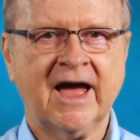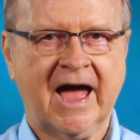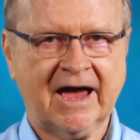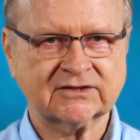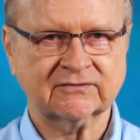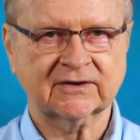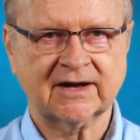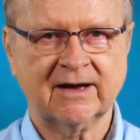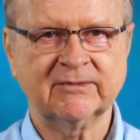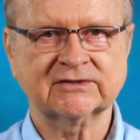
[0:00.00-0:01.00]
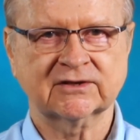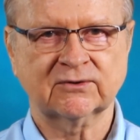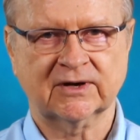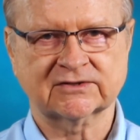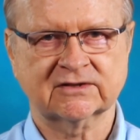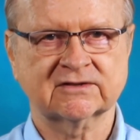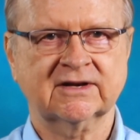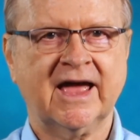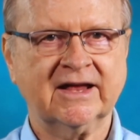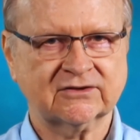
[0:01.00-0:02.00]
Ask for comments and questions
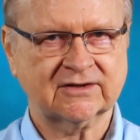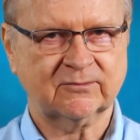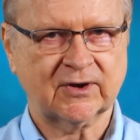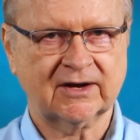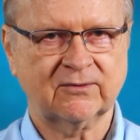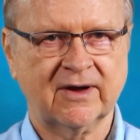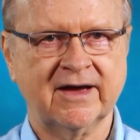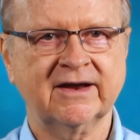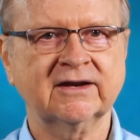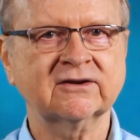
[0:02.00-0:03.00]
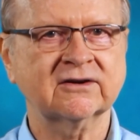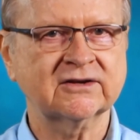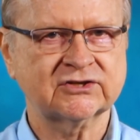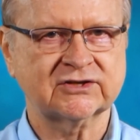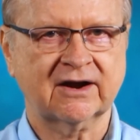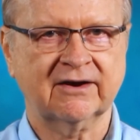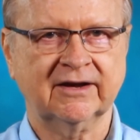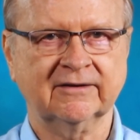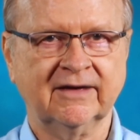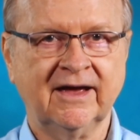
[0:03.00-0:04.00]
and answer them right away, and encourage sharing.